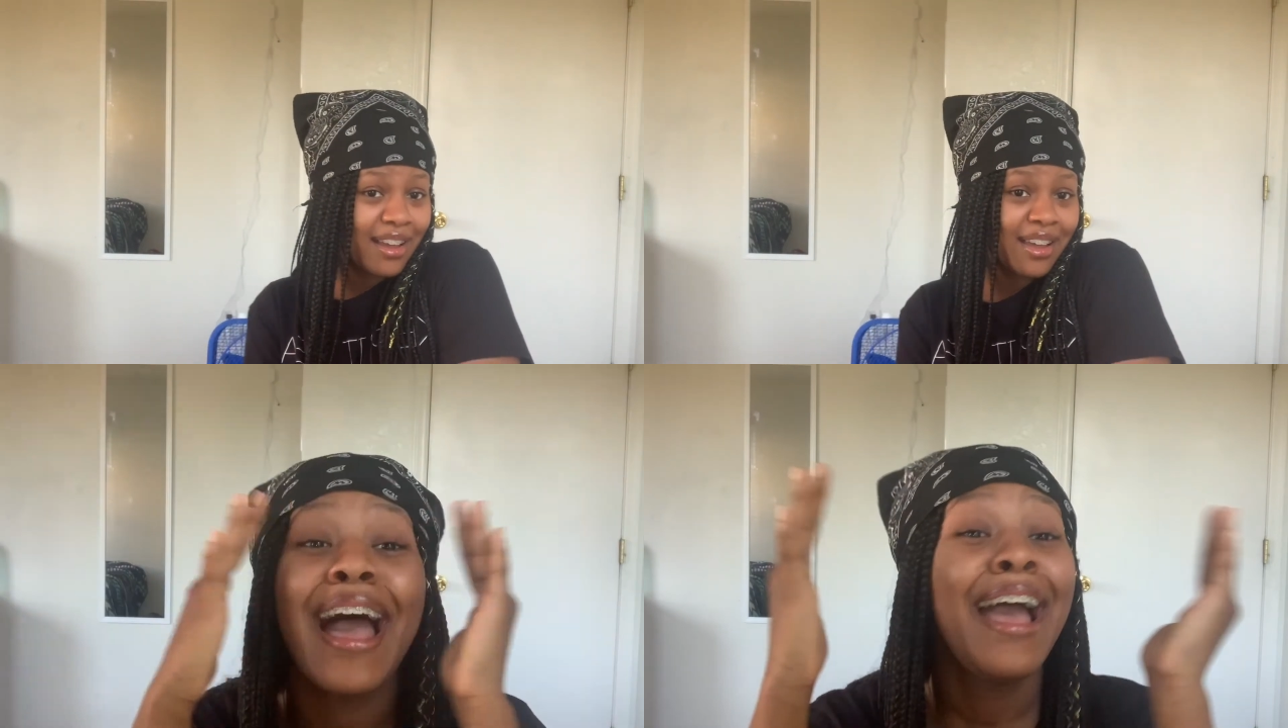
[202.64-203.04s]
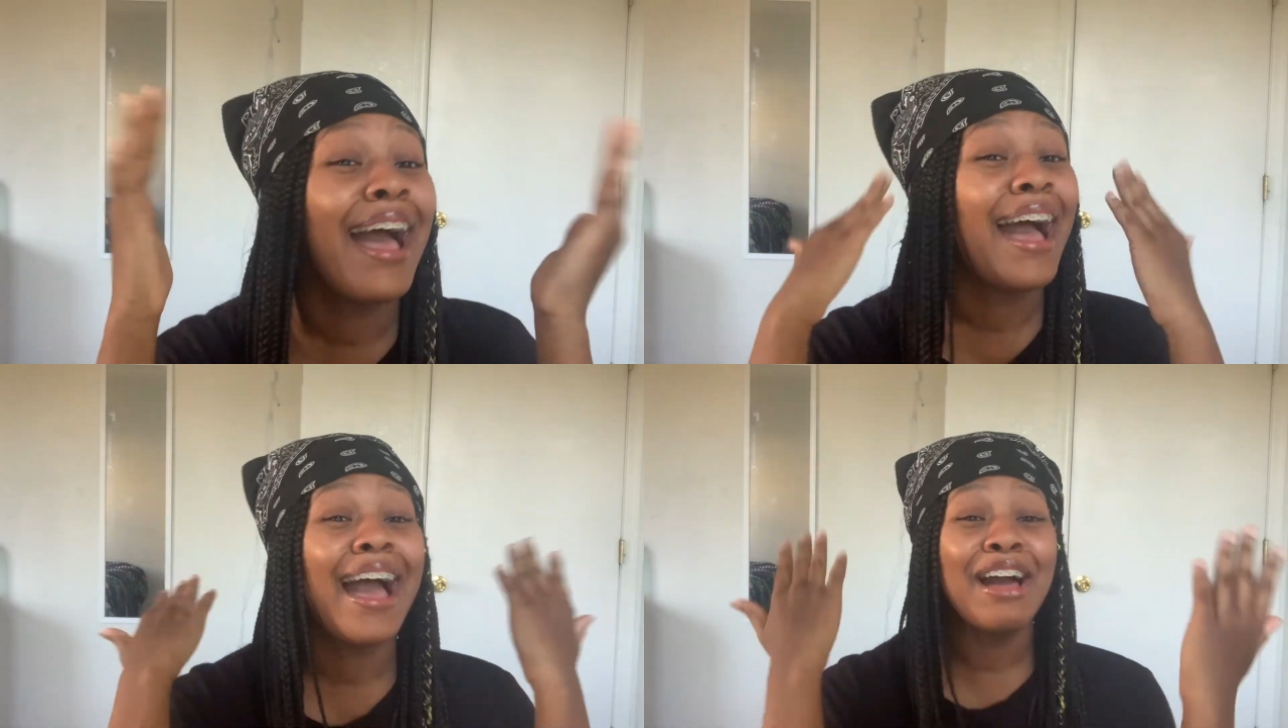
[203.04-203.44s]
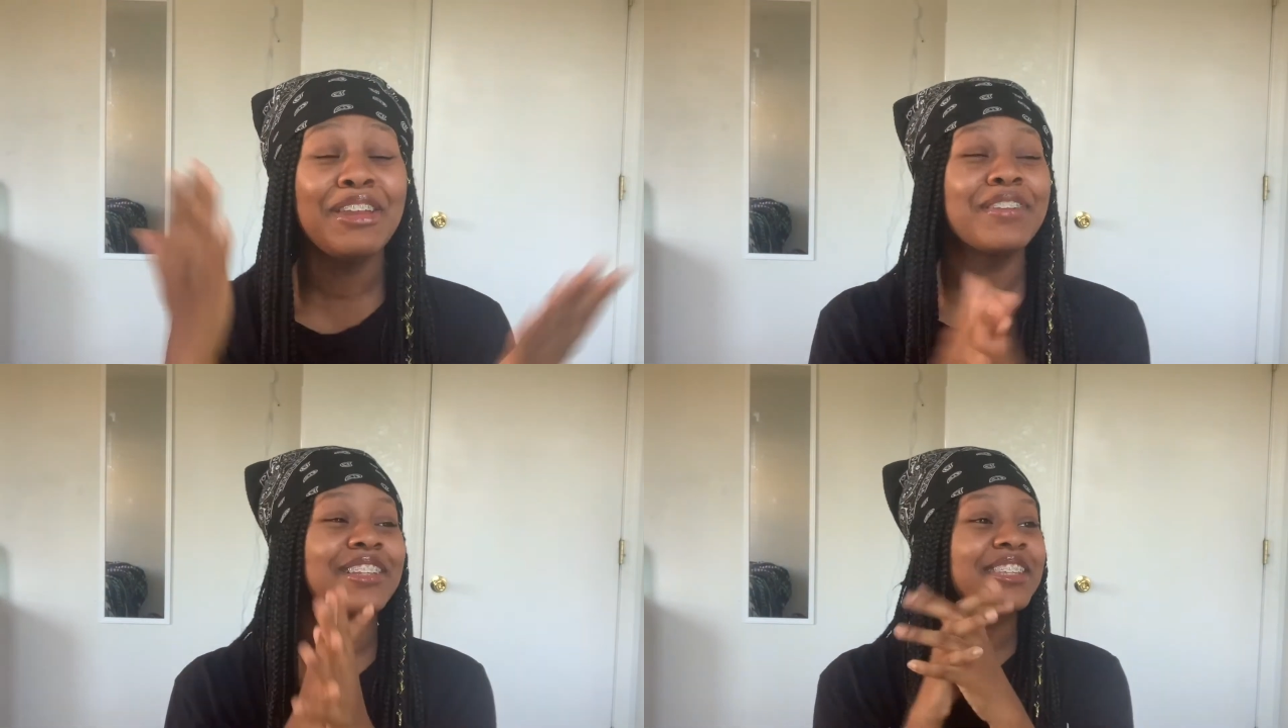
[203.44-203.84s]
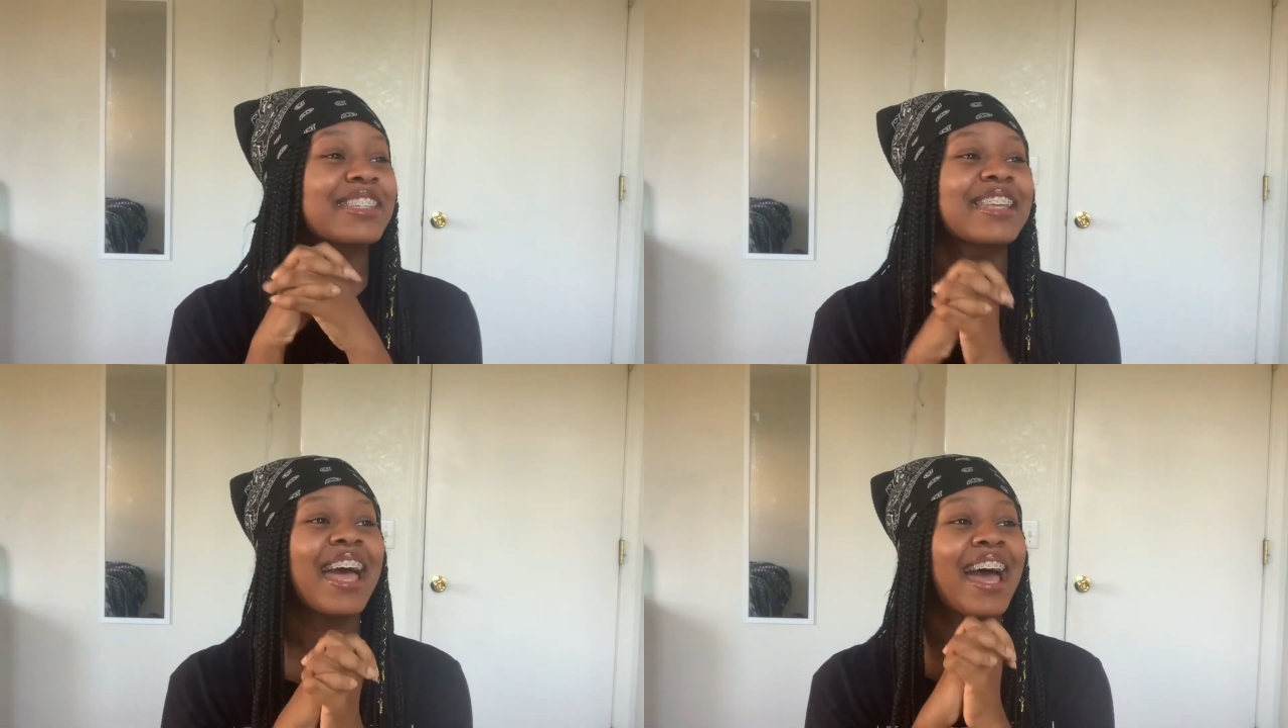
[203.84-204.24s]
I don't even know what to
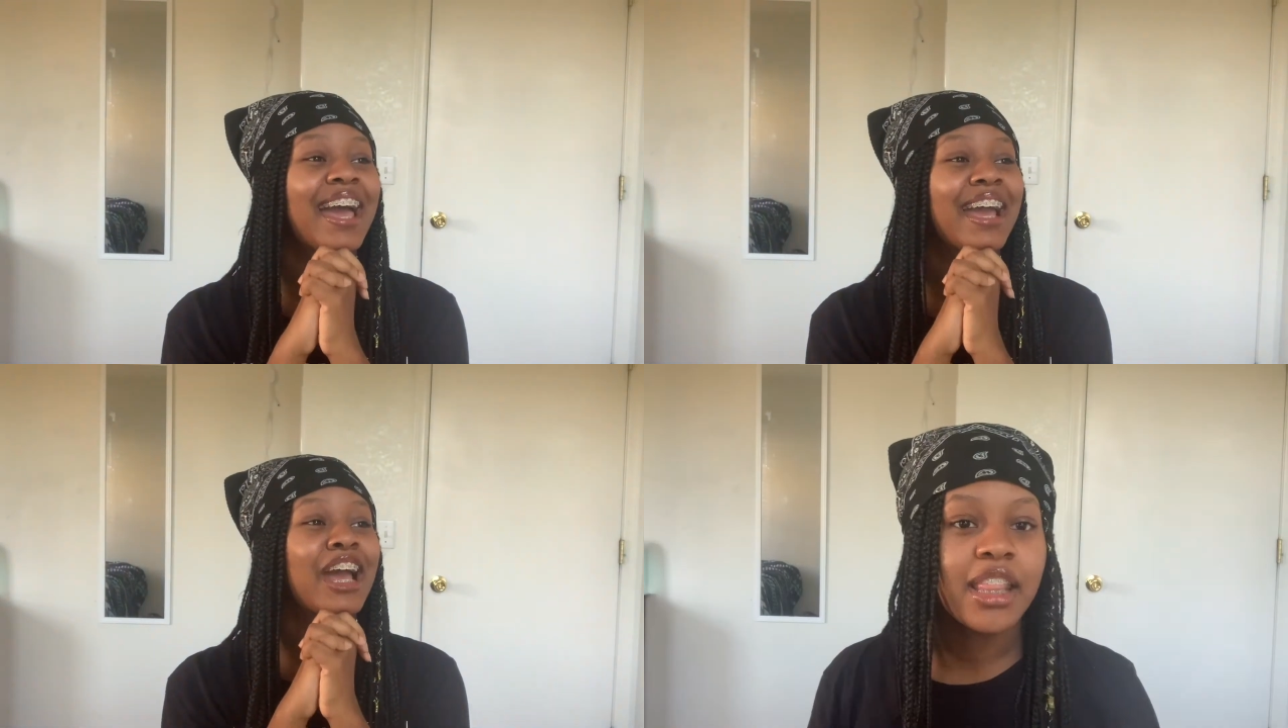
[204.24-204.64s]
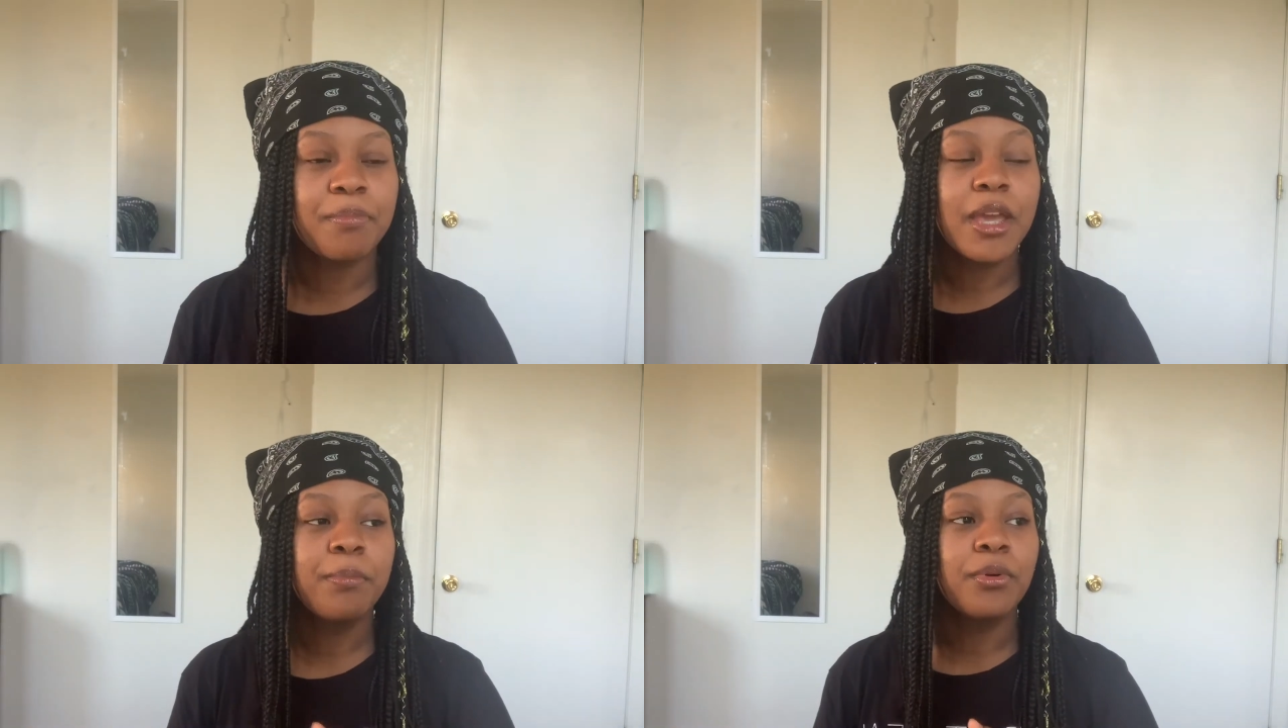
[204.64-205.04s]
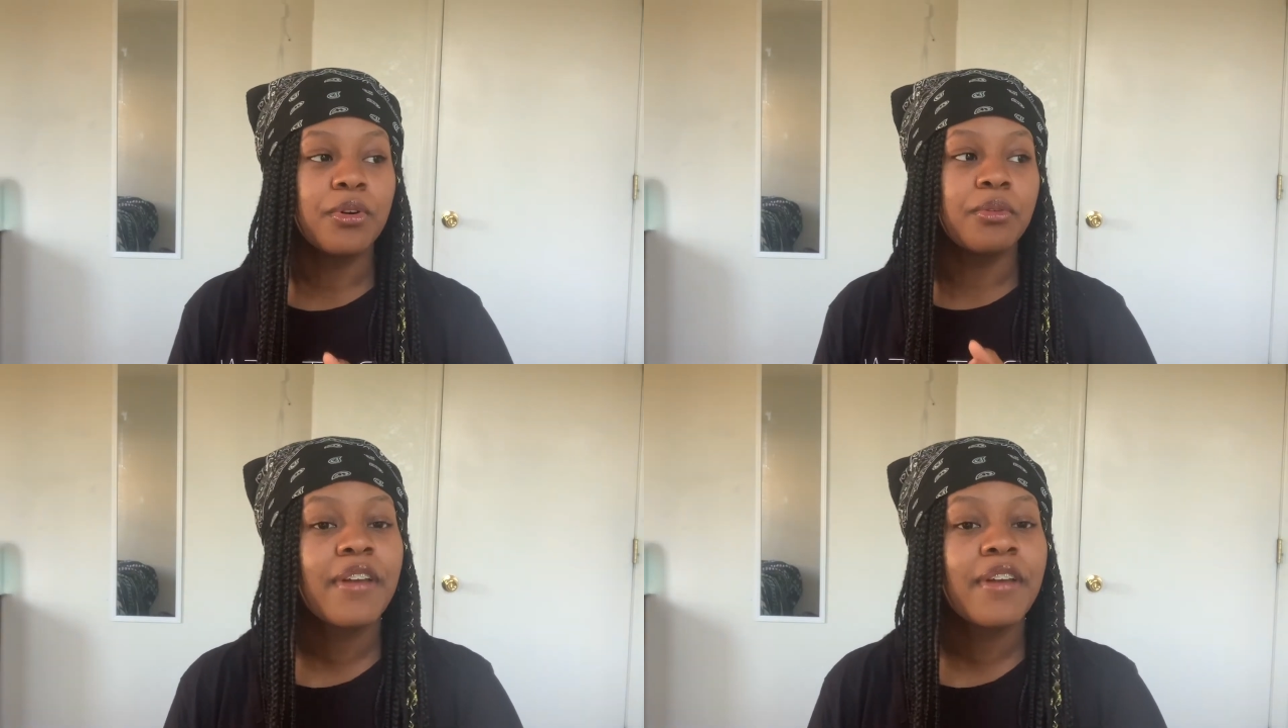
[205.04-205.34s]
say. People